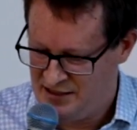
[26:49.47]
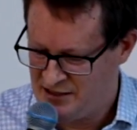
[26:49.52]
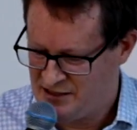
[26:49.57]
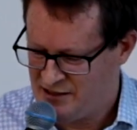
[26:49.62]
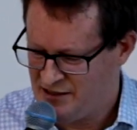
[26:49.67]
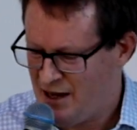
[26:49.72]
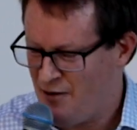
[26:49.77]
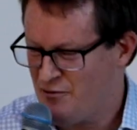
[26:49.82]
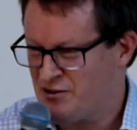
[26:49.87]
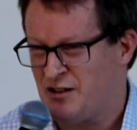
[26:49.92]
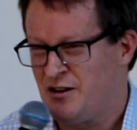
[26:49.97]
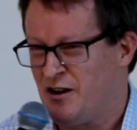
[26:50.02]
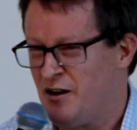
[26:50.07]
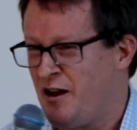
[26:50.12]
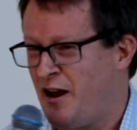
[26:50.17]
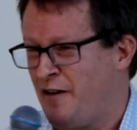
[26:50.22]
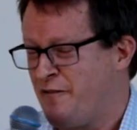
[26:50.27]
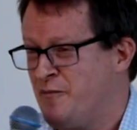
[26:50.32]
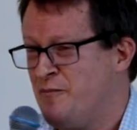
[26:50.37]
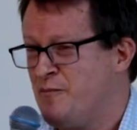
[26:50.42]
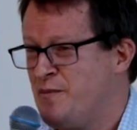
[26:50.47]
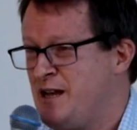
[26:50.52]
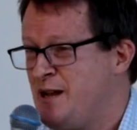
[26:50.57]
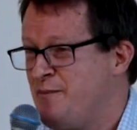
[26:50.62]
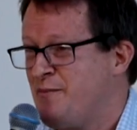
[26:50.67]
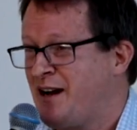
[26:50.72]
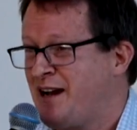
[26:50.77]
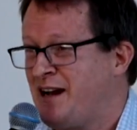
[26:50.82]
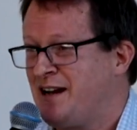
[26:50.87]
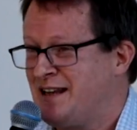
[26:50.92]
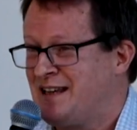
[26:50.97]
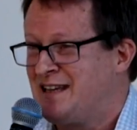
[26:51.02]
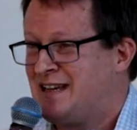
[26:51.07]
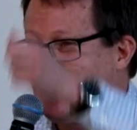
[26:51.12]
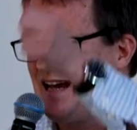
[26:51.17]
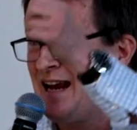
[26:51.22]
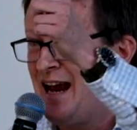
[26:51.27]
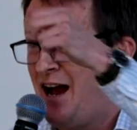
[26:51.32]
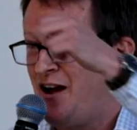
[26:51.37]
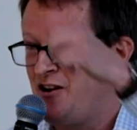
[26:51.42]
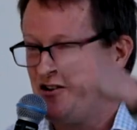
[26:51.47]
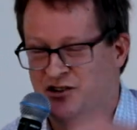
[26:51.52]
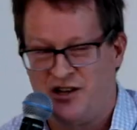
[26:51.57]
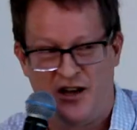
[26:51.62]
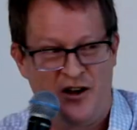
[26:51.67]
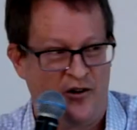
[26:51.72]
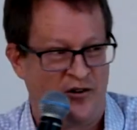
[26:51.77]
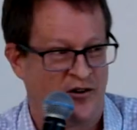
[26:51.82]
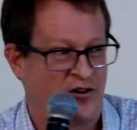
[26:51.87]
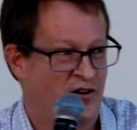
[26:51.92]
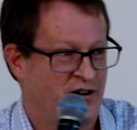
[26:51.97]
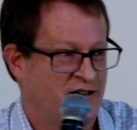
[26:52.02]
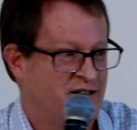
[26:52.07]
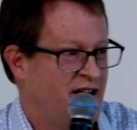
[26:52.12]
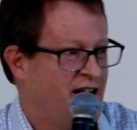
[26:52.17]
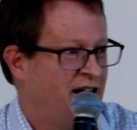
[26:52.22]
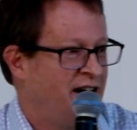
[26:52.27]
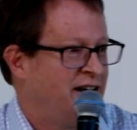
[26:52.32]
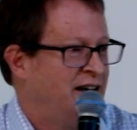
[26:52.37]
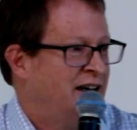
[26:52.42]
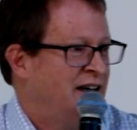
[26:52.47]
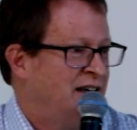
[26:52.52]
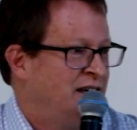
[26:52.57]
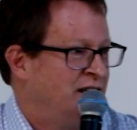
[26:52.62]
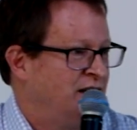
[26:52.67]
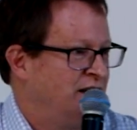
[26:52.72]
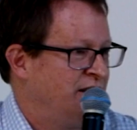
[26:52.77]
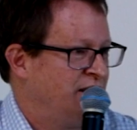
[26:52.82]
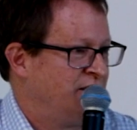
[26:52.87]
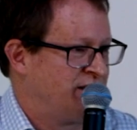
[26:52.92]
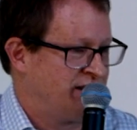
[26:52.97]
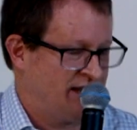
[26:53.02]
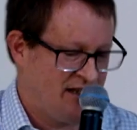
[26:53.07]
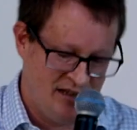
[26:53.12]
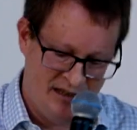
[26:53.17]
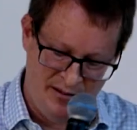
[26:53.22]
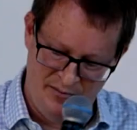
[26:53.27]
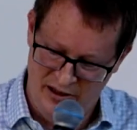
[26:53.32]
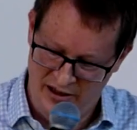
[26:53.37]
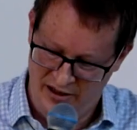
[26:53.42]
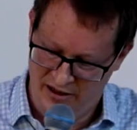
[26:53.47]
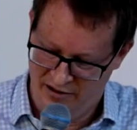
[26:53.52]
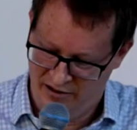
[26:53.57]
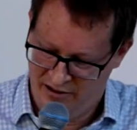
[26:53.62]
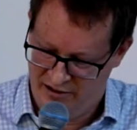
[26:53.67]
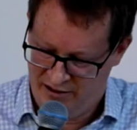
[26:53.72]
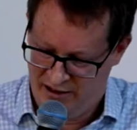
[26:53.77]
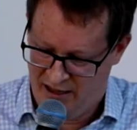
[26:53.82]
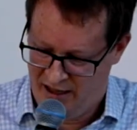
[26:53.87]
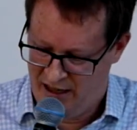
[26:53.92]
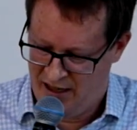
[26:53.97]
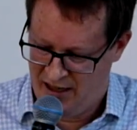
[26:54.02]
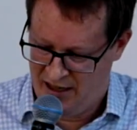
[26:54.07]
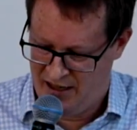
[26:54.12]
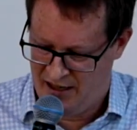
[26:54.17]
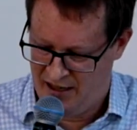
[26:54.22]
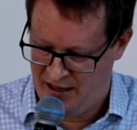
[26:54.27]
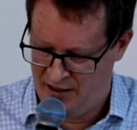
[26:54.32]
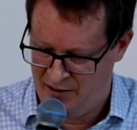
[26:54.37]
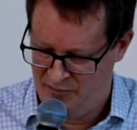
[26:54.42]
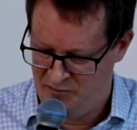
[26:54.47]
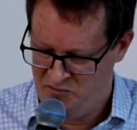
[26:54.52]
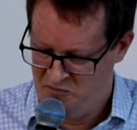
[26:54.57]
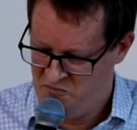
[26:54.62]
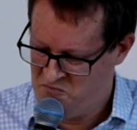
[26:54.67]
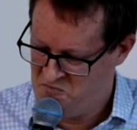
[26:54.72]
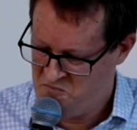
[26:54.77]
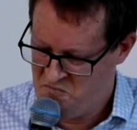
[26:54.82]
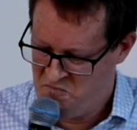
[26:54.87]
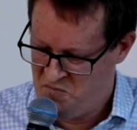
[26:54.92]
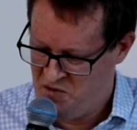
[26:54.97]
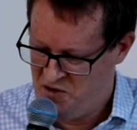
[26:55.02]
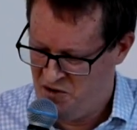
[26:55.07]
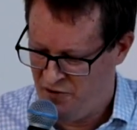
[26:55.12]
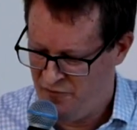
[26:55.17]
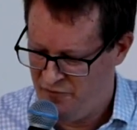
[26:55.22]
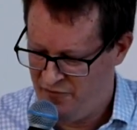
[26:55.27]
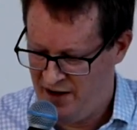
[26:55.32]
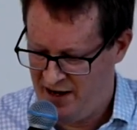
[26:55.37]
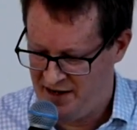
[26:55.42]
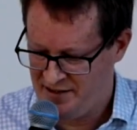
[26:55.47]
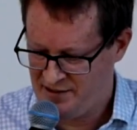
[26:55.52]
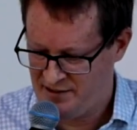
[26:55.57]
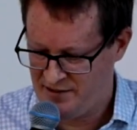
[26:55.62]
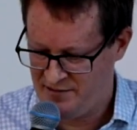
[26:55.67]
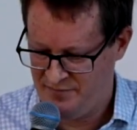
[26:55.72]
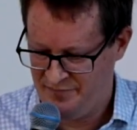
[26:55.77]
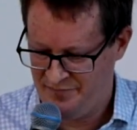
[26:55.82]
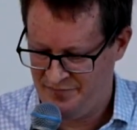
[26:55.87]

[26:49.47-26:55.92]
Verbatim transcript: So that was kind of like, for me, my kind of get out of jail card. It's like, you know, they'd say to me, um, not fast.